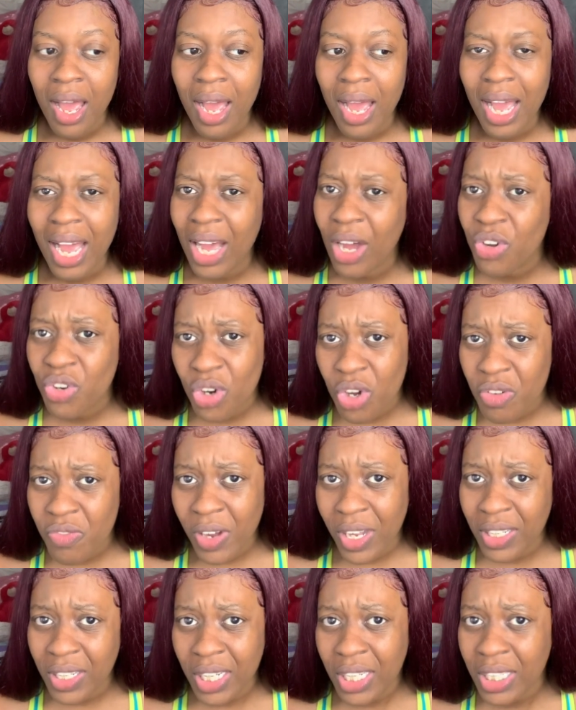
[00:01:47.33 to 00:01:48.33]
I don't know if I
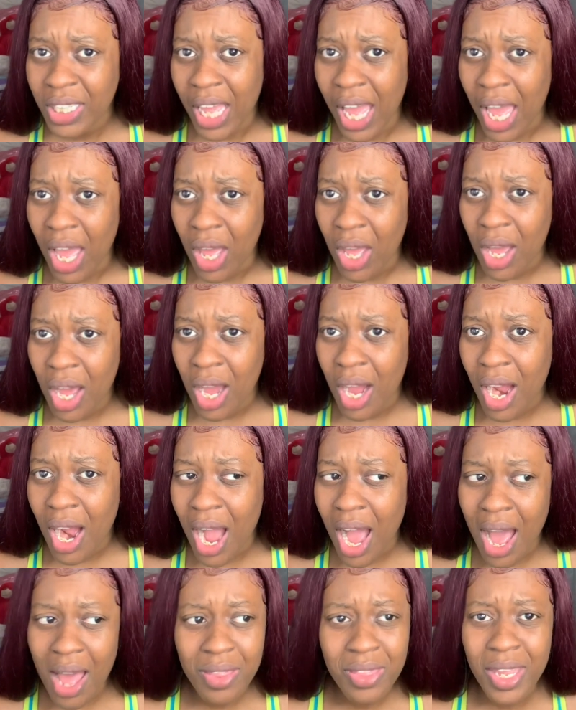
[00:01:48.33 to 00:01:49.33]
think that.
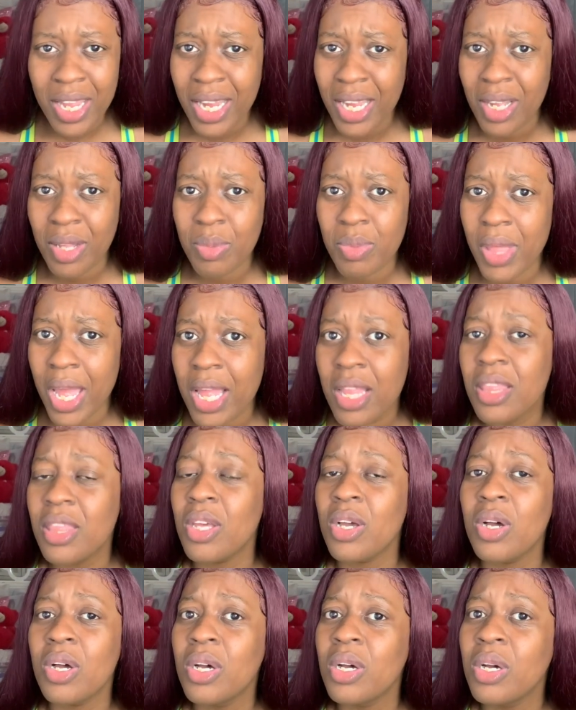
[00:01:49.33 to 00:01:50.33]
I think that
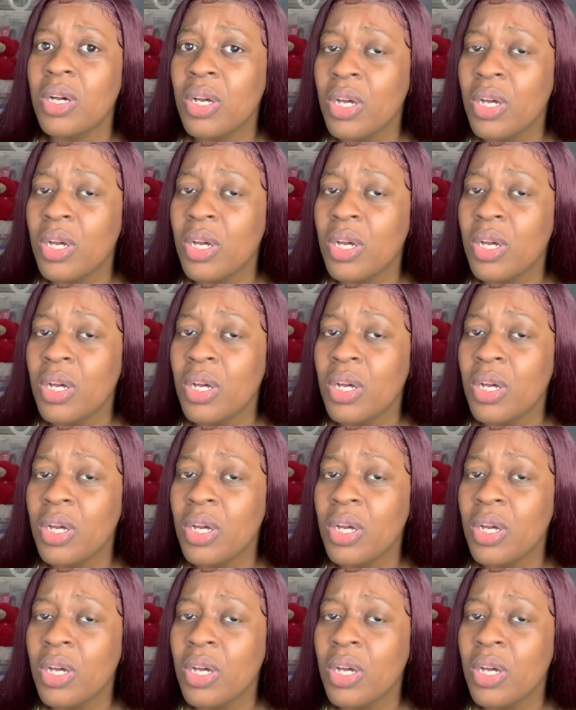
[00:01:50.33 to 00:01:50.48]
the